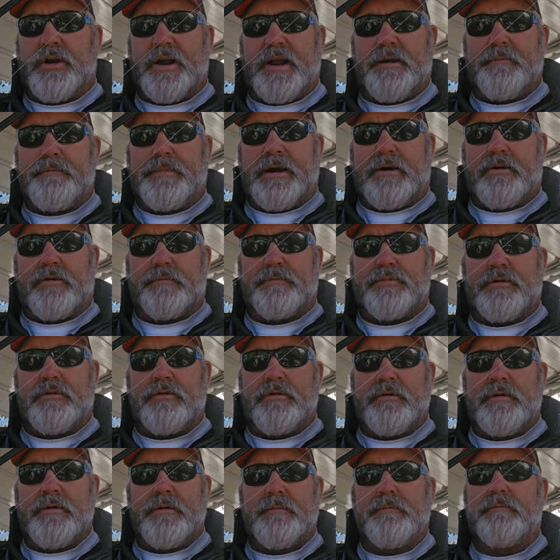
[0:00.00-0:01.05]
braid, Power
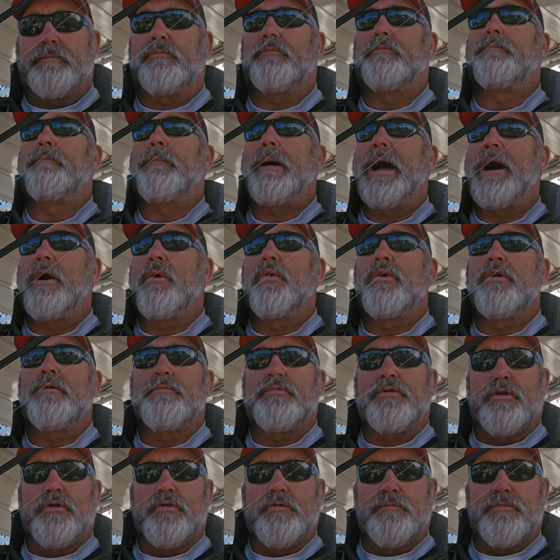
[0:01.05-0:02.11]

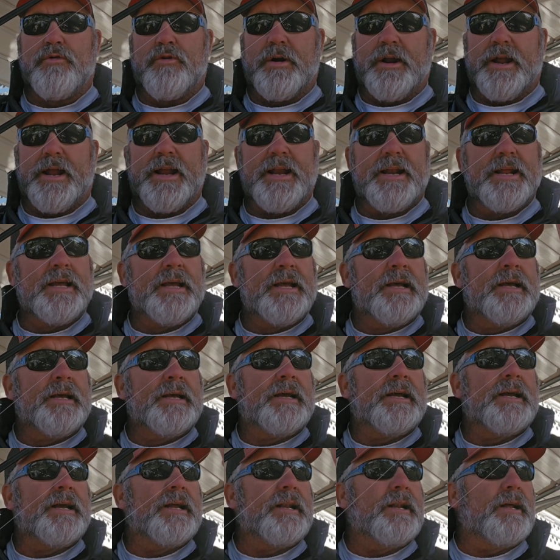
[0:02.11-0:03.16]
Pro braid,
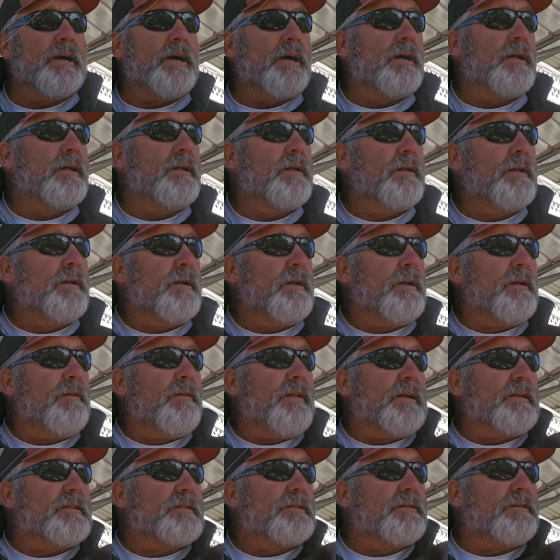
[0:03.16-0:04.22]
and
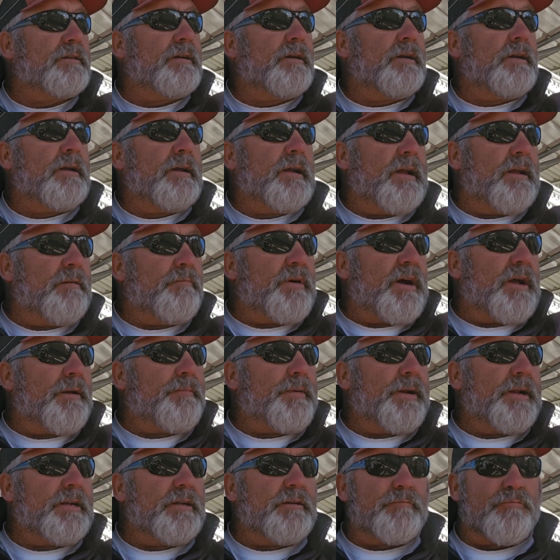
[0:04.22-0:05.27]
that's, in my
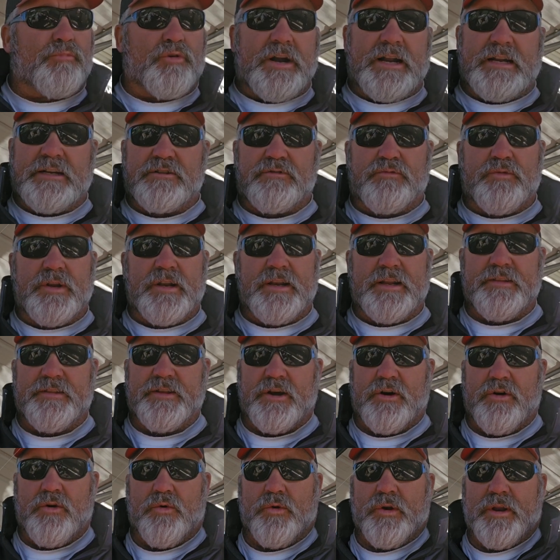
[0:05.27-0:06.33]
opinion, braid's really
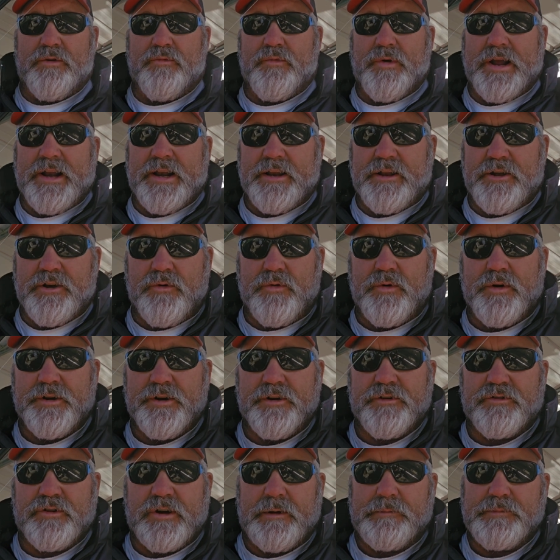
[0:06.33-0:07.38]
the only way to go on
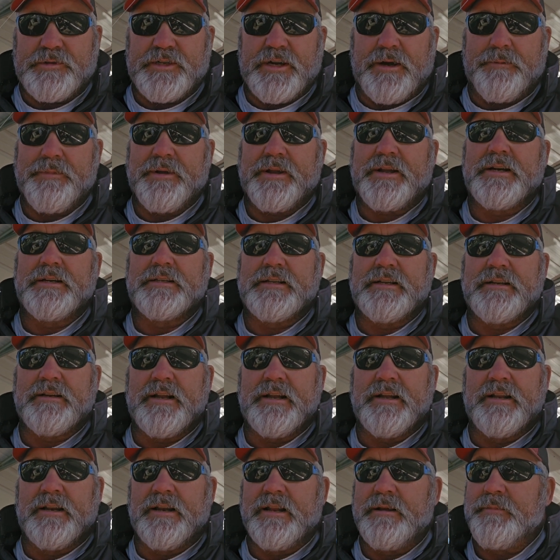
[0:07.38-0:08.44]
your drop shot, because it
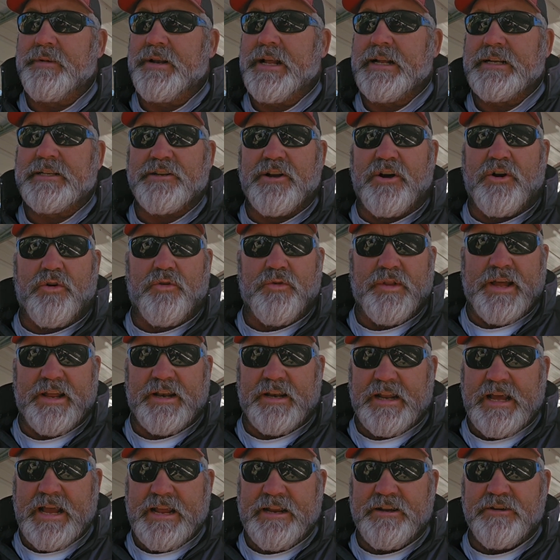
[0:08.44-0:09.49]
eliminates all that
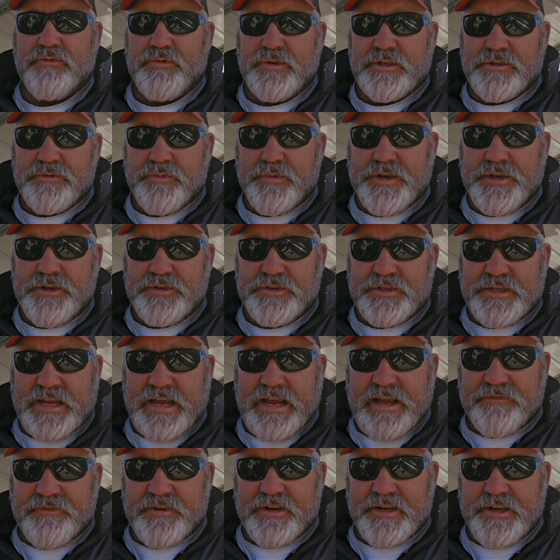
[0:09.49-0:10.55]
line twist we used to
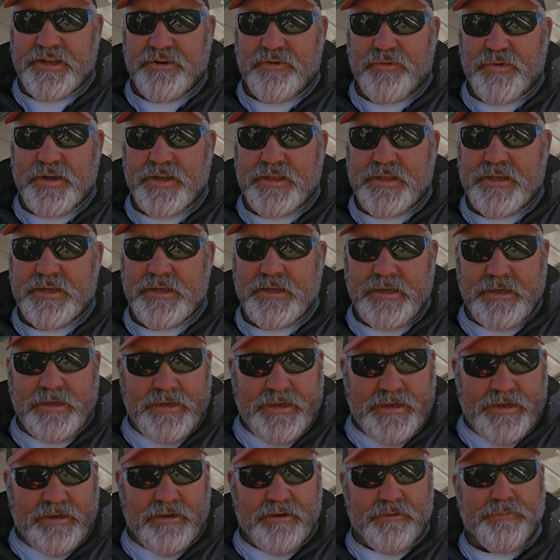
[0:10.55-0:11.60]
have to deal with
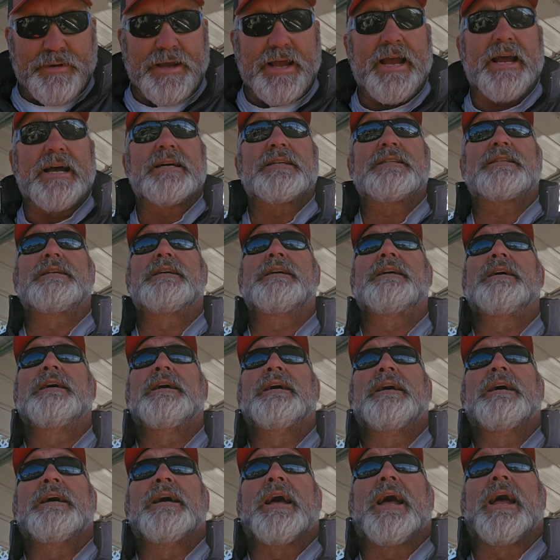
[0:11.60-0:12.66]
in the past.
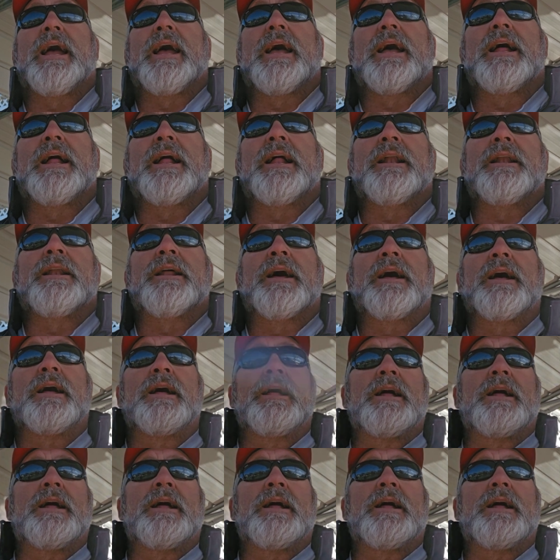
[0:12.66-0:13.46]
And